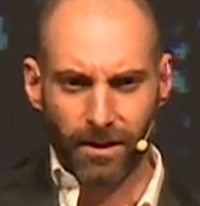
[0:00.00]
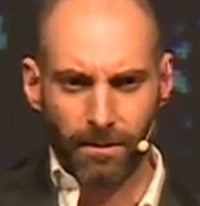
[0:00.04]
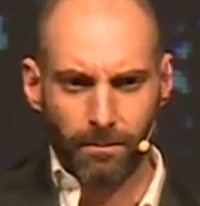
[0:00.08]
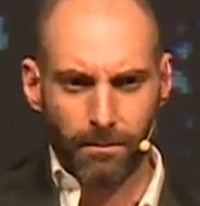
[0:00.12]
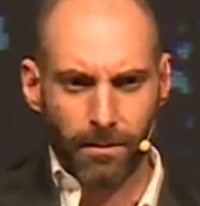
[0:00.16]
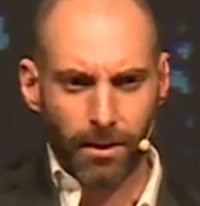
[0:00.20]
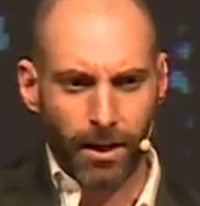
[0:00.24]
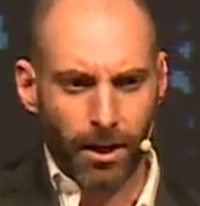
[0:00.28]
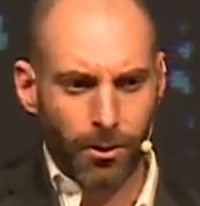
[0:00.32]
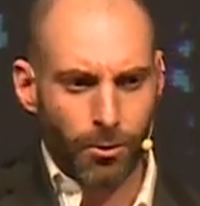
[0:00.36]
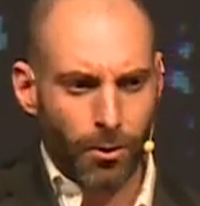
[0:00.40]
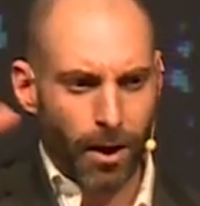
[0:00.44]

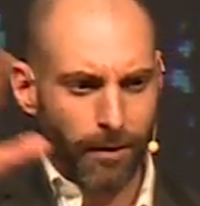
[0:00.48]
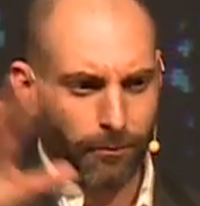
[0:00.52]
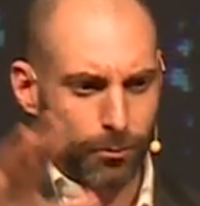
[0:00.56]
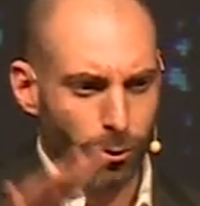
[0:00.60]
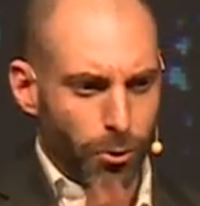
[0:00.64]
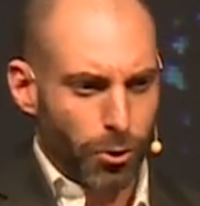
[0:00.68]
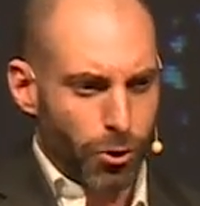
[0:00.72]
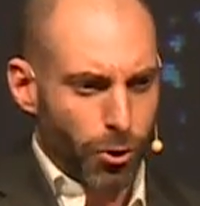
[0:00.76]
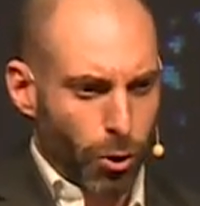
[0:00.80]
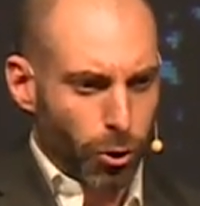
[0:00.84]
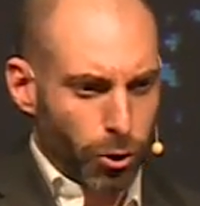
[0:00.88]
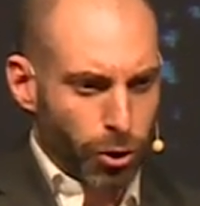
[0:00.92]
But then you have to
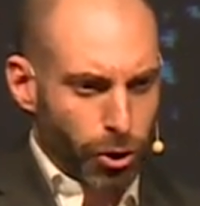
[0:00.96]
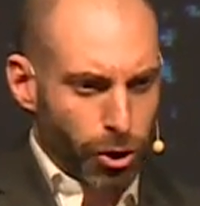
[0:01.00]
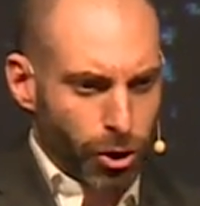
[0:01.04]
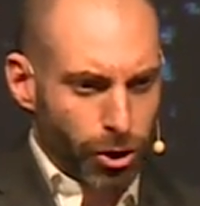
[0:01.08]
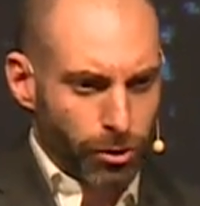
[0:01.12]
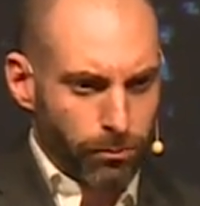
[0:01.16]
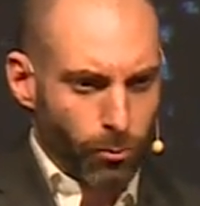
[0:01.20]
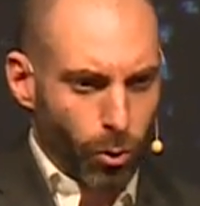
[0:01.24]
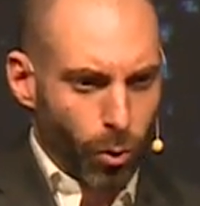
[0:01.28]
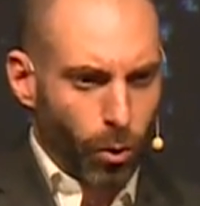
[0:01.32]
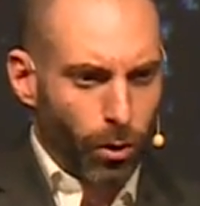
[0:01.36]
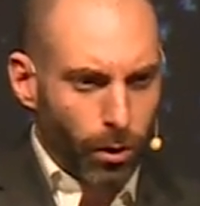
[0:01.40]
start
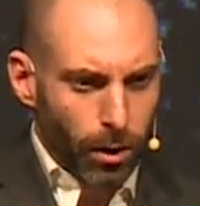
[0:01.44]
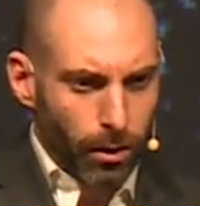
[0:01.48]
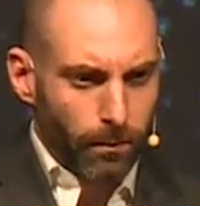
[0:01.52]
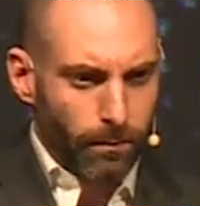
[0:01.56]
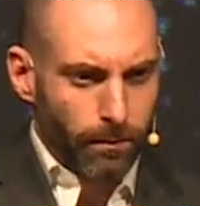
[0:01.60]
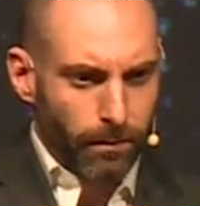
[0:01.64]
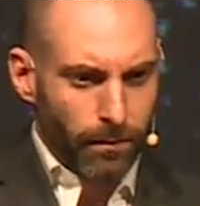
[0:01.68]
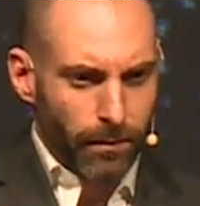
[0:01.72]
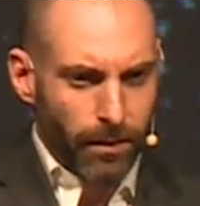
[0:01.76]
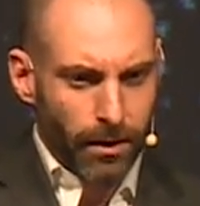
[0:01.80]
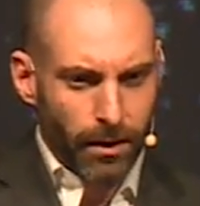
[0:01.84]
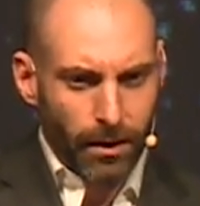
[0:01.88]
small
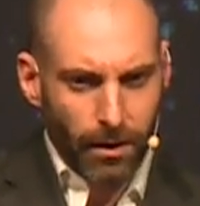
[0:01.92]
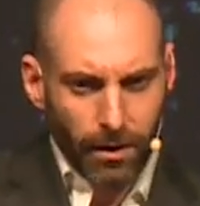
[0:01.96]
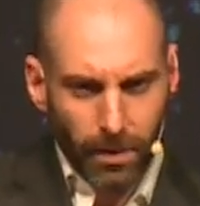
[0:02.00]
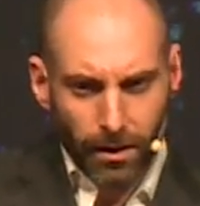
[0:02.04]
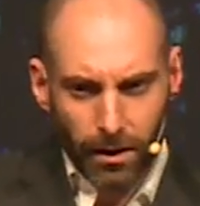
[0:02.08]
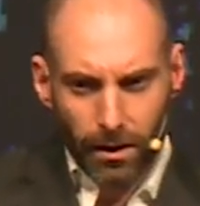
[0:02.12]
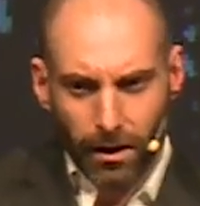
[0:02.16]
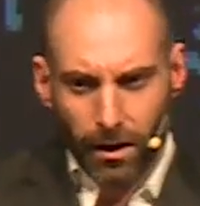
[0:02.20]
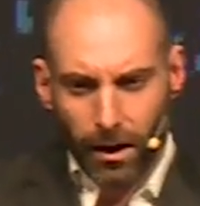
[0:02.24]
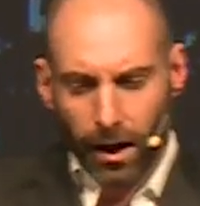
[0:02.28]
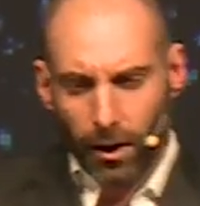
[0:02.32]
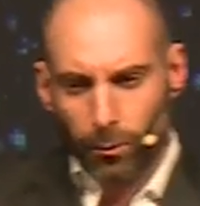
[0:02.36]

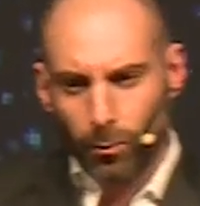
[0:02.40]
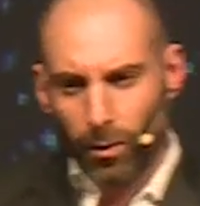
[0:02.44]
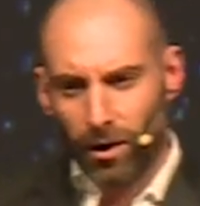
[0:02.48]
and